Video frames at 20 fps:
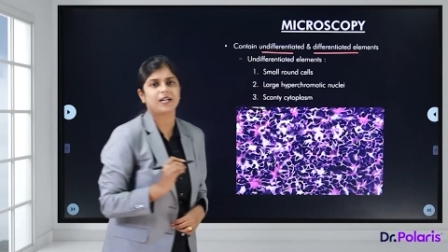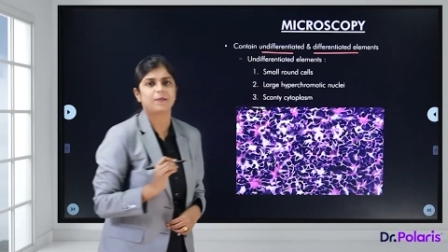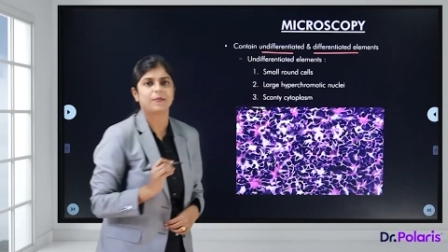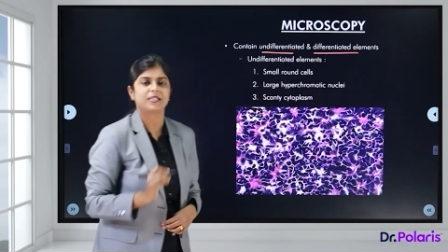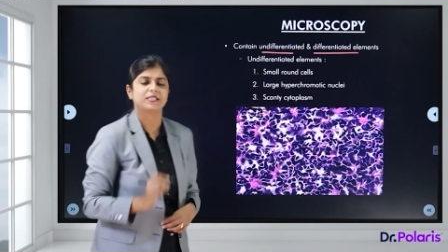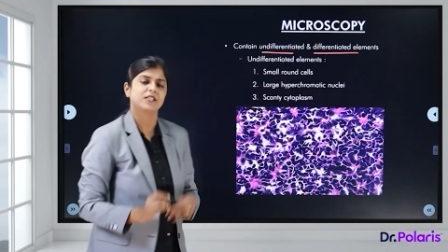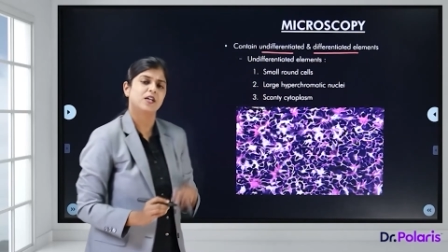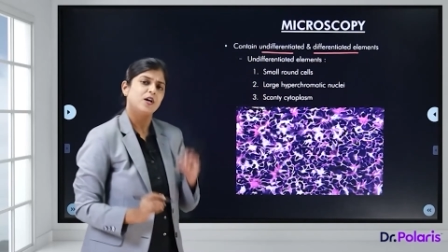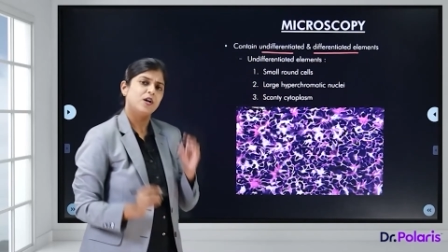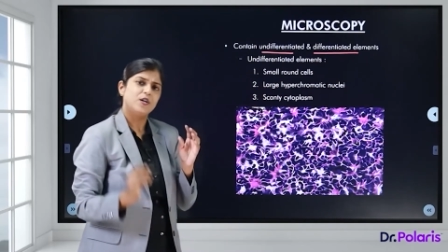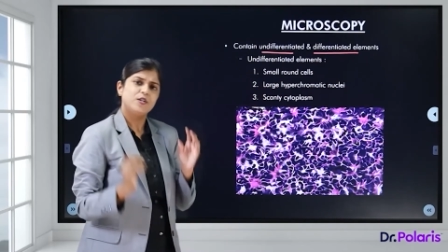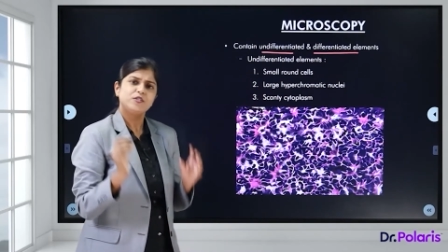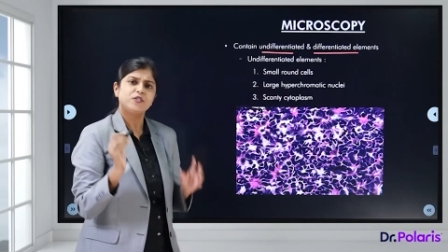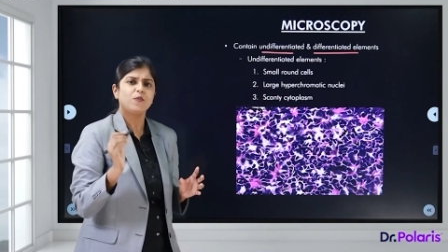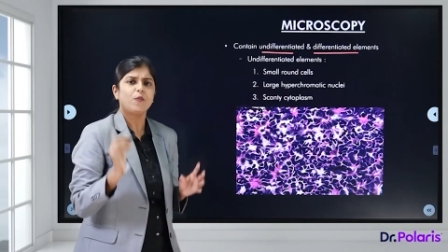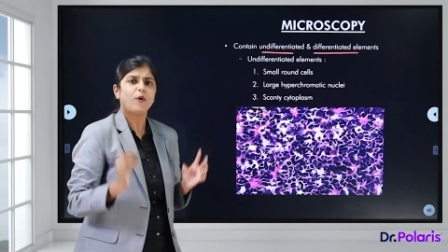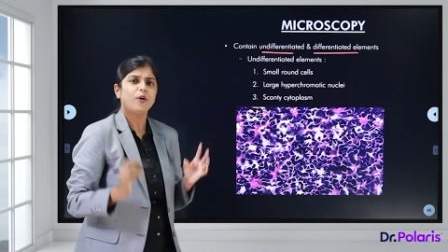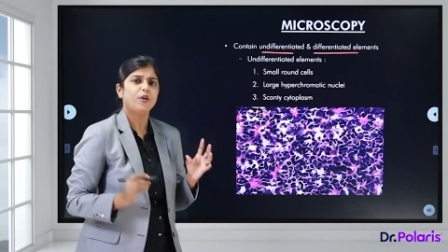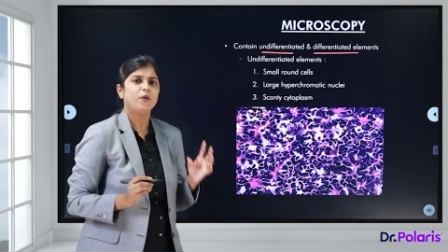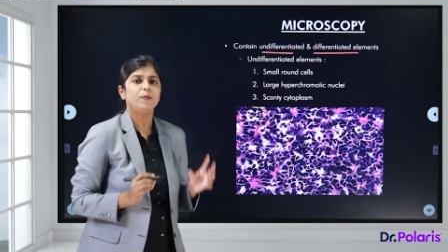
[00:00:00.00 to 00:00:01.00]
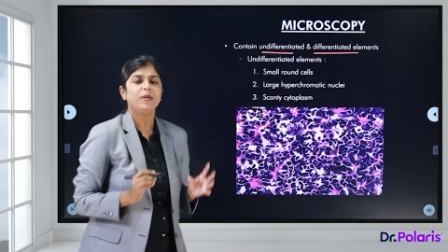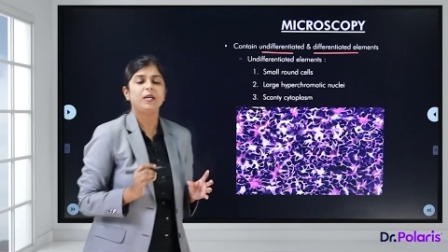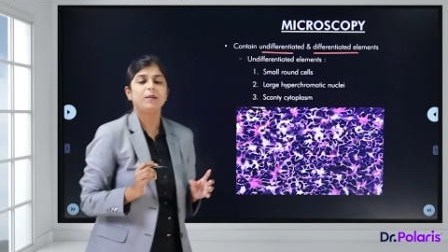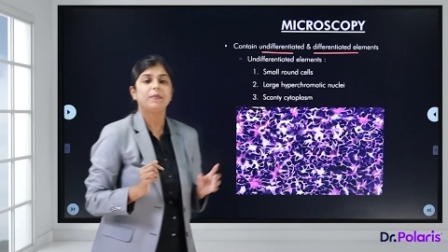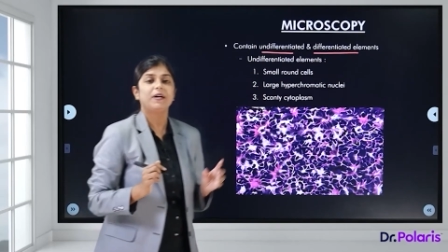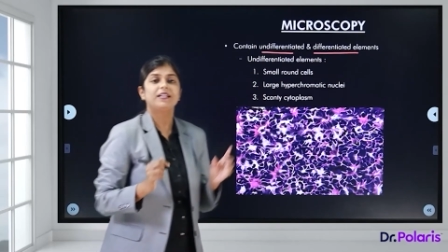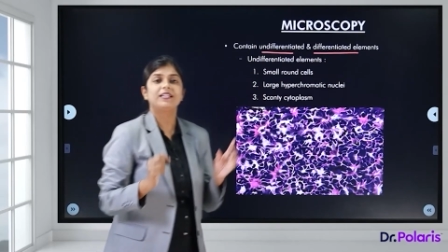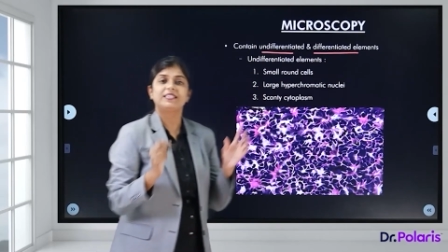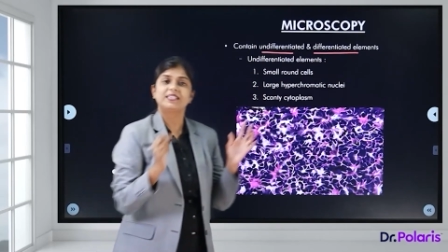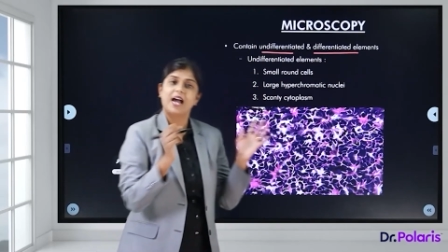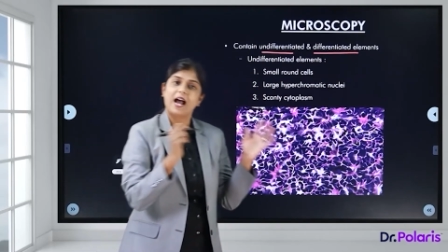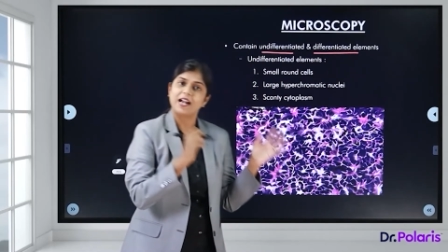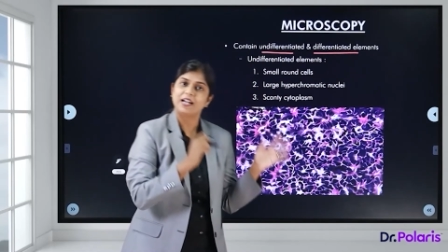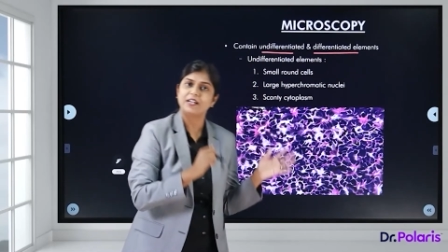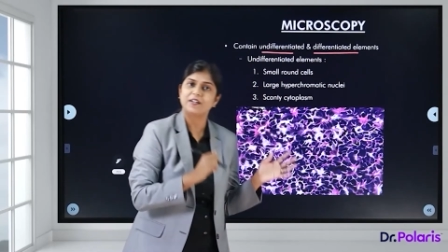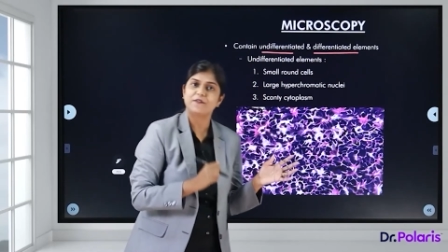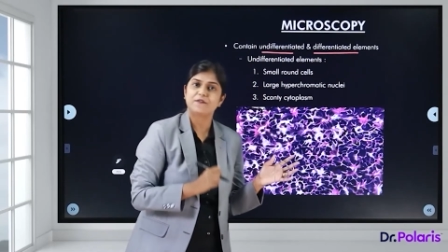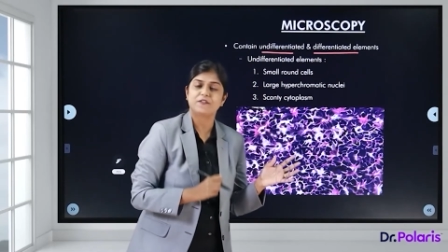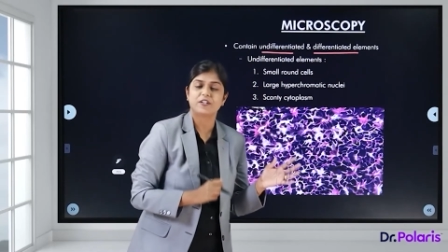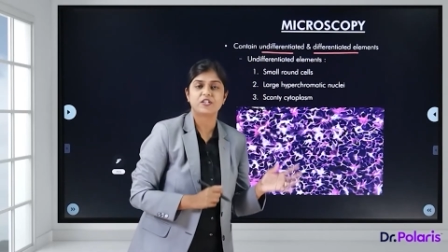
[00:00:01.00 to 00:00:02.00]
elements. So what do you mean by this
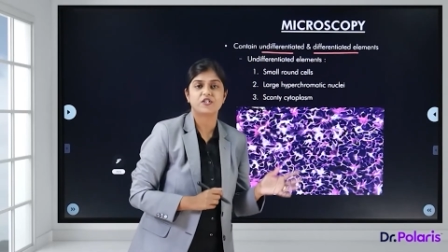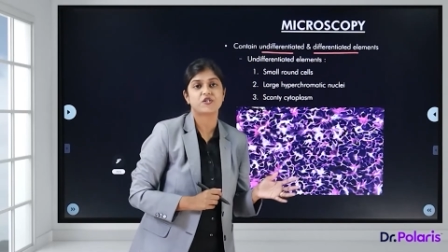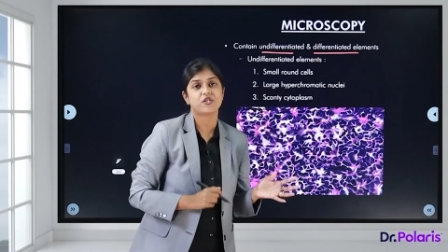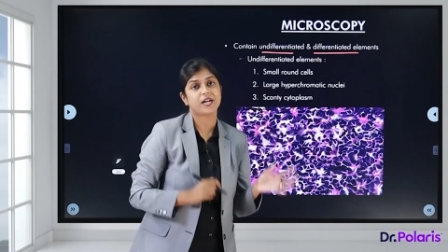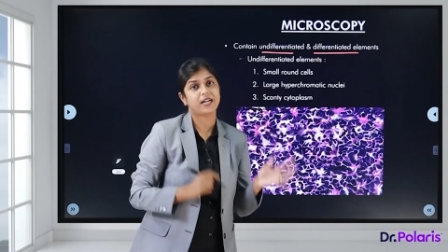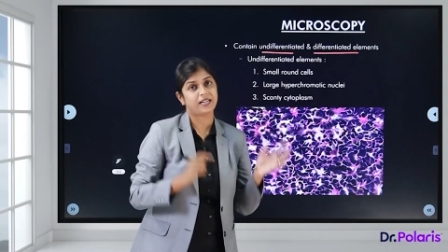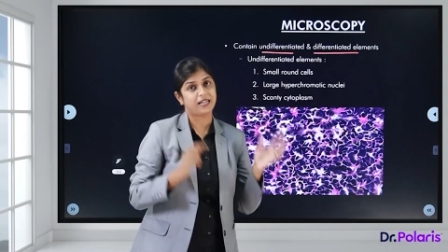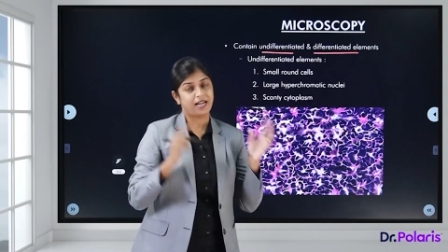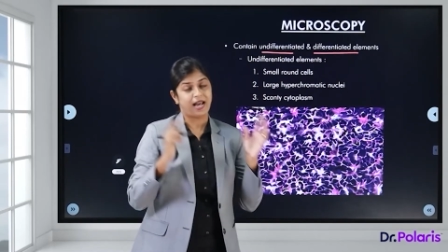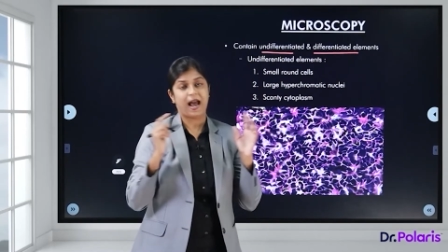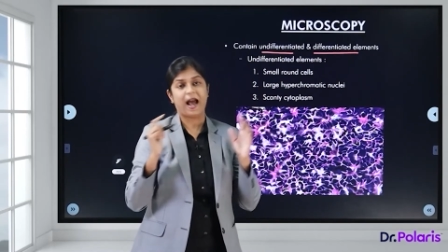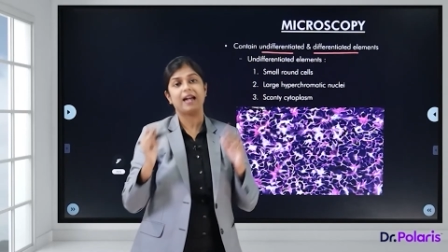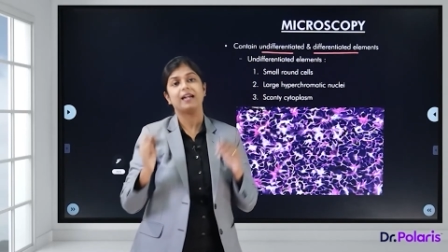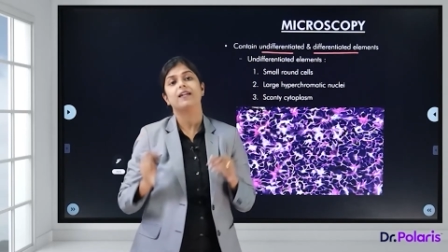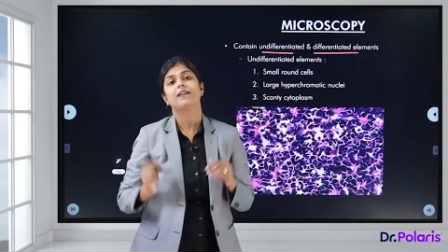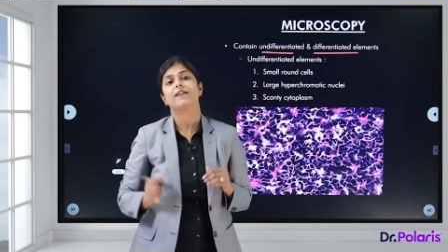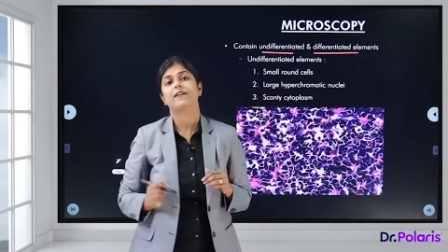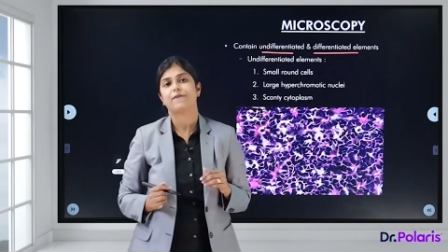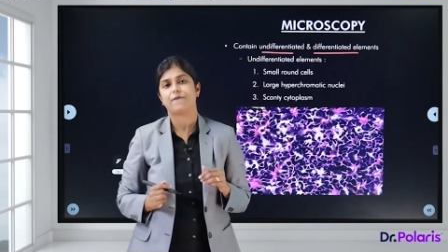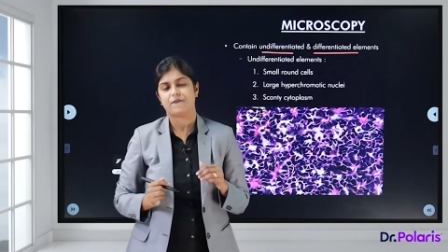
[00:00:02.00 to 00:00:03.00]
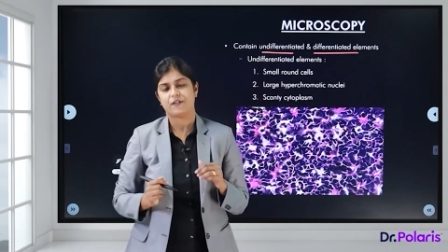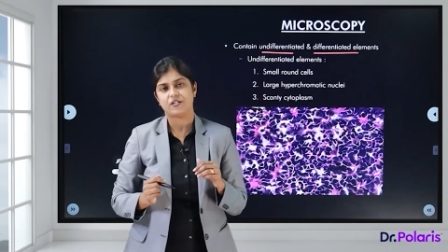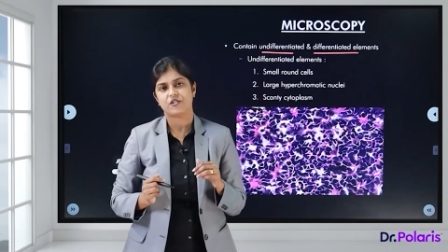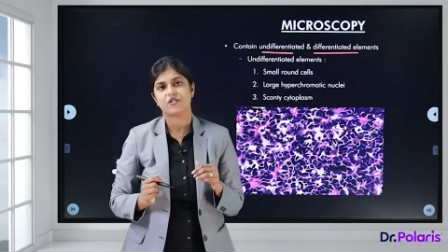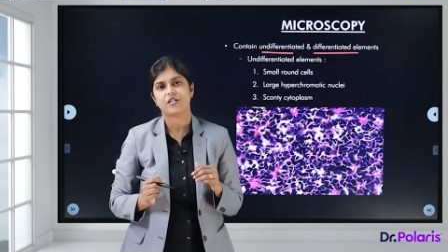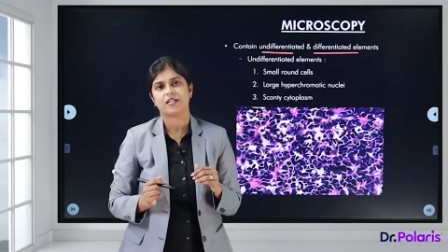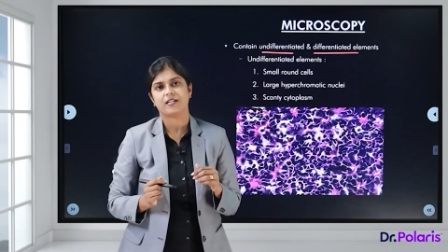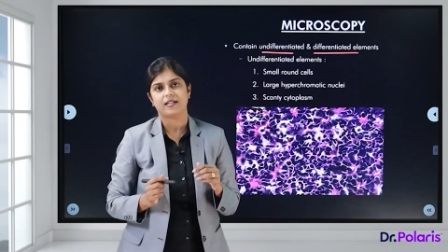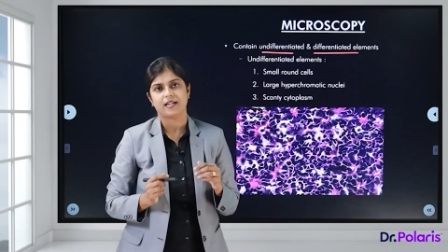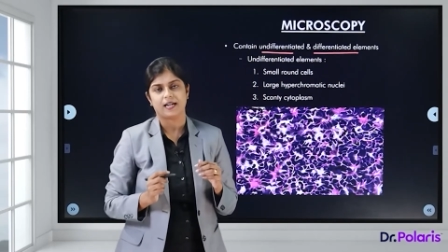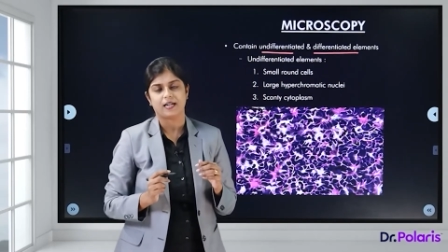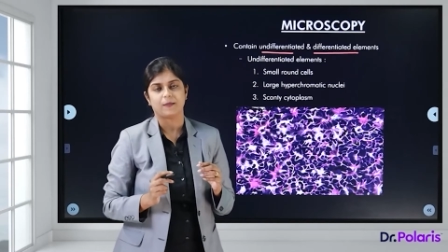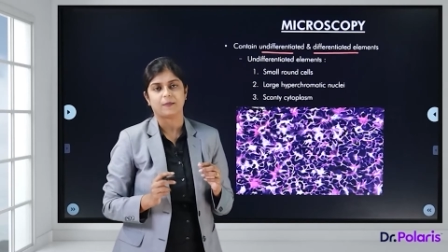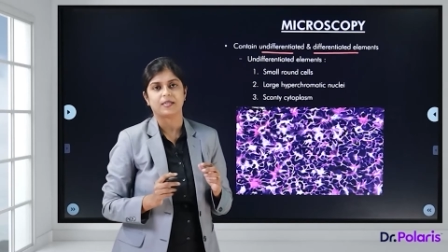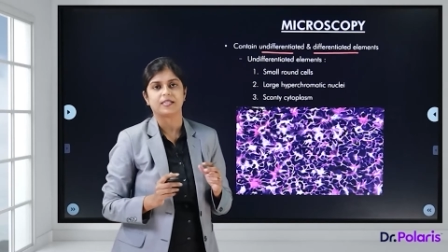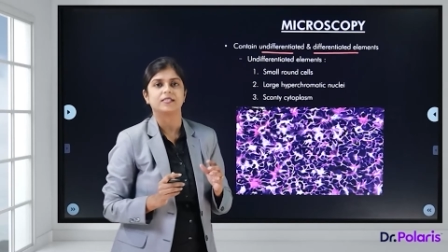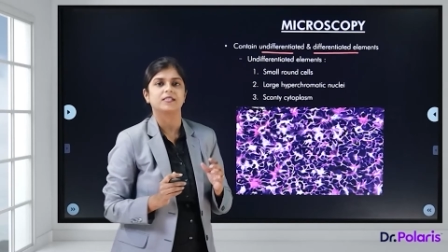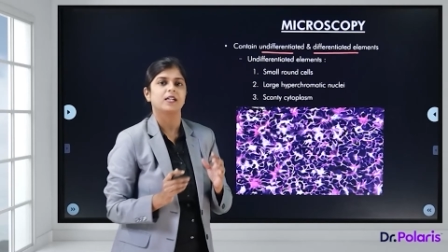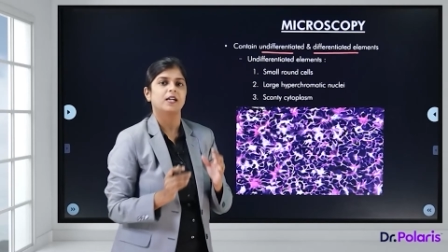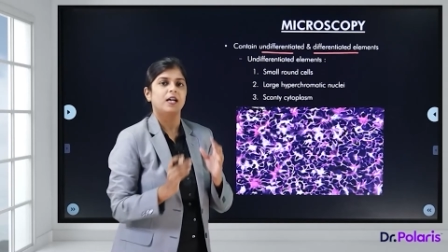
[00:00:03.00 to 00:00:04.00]
undifferentiated and differentiated
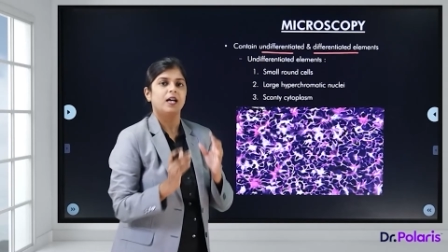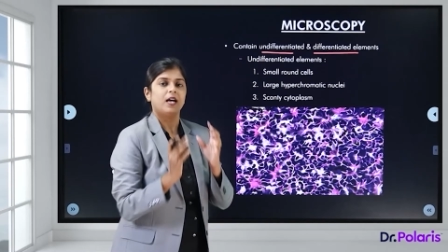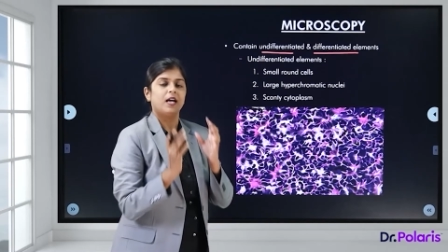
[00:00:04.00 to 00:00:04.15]
elements?